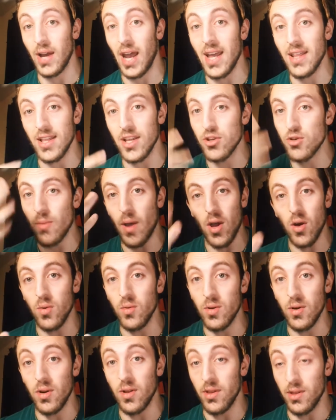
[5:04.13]
and these are my
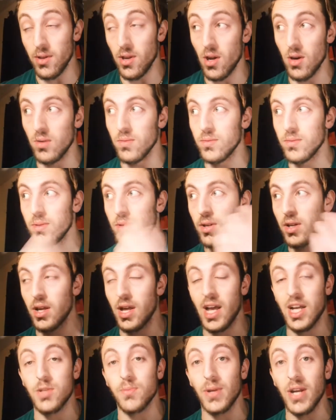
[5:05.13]
own, you know,
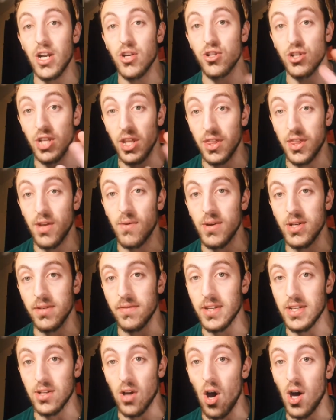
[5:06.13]
explanations and theories of
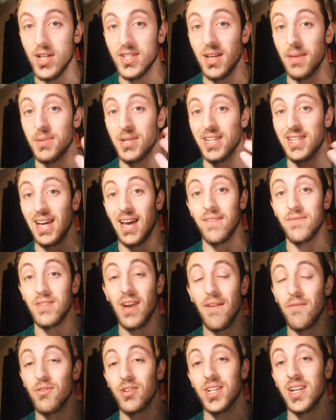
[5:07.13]
these concepts because I have
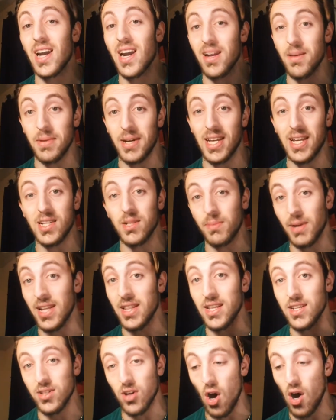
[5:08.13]
never seen anybody explain
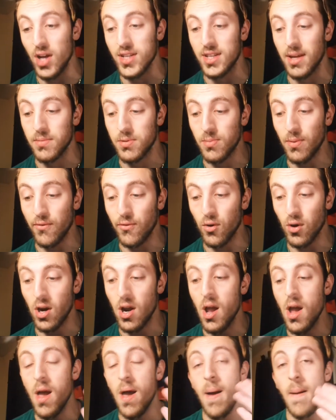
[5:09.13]
these concepts before.
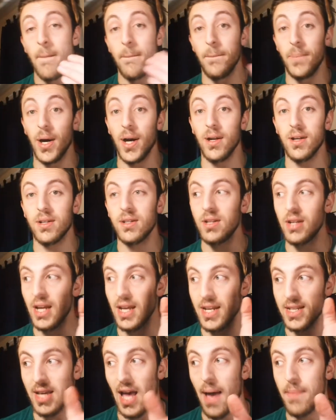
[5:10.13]
But it
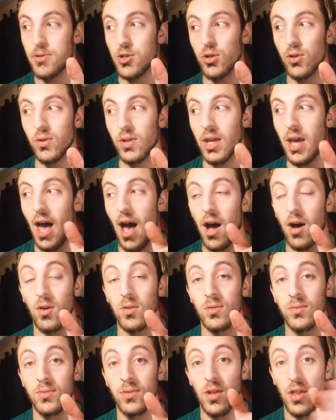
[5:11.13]
is absolutely how
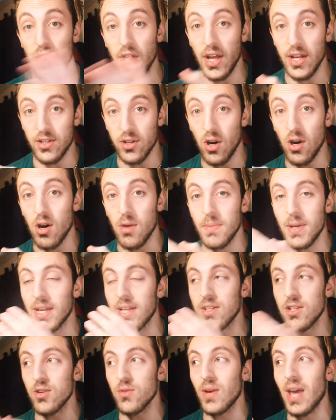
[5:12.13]
things are
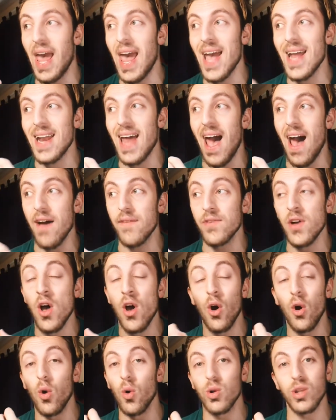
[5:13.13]
because you can't have
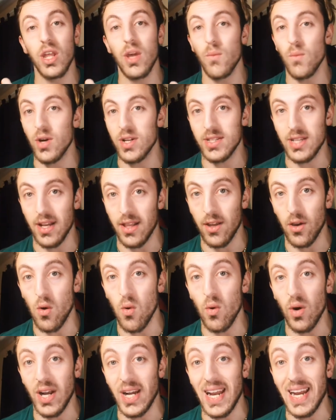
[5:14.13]
only one side of the
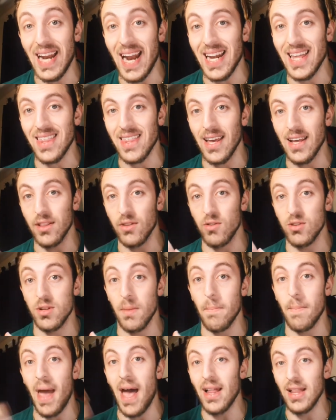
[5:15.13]
coin in anything. There's a
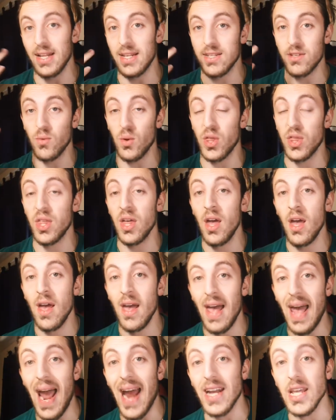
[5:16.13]
balance with
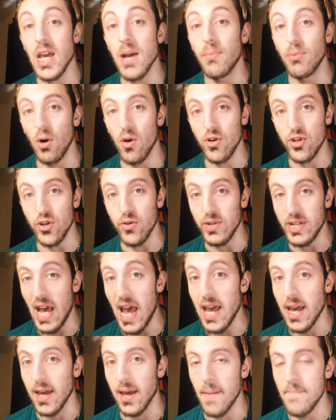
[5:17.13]
any approach you
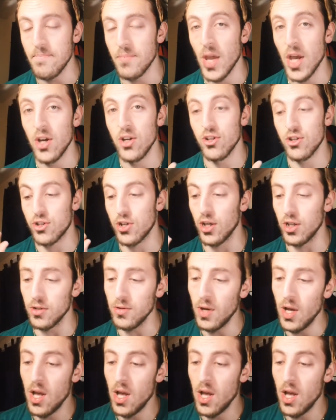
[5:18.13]
take. So,